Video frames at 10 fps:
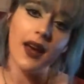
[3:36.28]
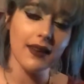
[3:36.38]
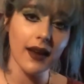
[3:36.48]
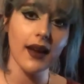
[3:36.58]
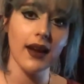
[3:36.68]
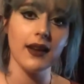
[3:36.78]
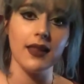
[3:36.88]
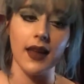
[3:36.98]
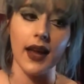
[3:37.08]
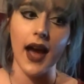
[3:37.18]
and that kind of
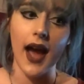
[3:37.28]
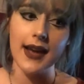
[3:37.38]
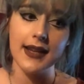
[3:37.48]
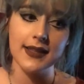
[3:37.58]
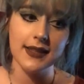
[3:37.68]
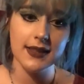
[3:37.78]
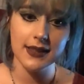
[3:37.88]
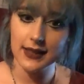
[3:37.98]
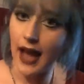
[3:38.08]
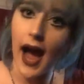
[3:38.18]
thing, I
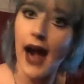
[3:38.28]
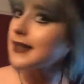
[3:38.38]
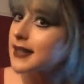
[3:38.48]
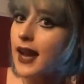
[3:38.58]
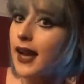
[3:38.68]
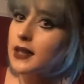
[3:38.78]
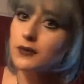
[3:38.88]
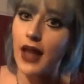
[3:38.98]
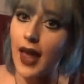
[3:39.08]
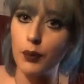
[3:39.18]
had the kind
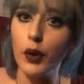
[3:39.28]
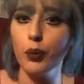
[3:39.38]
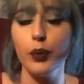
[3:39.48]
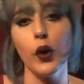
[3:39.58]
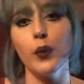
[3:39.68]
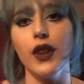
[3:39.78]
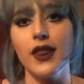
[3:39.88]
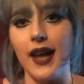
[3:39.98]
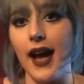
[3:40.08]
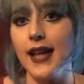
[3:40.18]
of light bulb
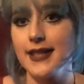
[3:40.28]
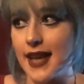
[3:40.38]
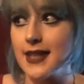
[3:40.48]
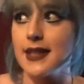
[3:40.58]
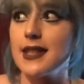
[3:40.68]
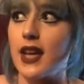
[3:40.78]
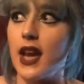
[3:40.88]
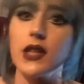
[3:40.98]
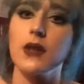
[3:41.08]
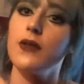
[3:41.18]
moment that sex
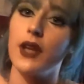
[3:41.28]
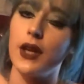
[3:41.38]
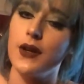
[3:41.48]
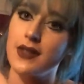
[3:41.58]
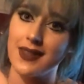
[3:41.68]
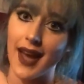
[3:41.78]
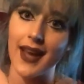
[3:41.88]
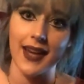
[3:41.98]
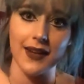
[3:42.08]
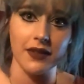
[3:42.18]
education videos and
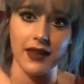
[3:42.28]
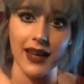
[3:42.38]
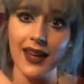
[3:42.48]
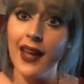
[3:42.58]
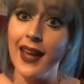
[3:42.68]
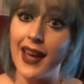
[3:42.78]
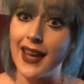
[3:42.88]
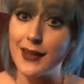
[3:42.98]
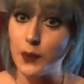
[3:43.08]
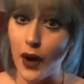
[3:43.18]
that kind of thing
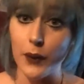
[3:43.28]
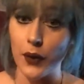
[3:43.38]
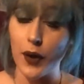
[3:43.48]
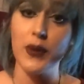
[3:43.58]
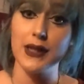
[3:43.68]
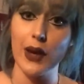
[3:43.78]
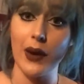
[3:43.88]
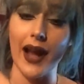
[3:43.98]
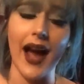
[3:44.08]
is what I want to be doing.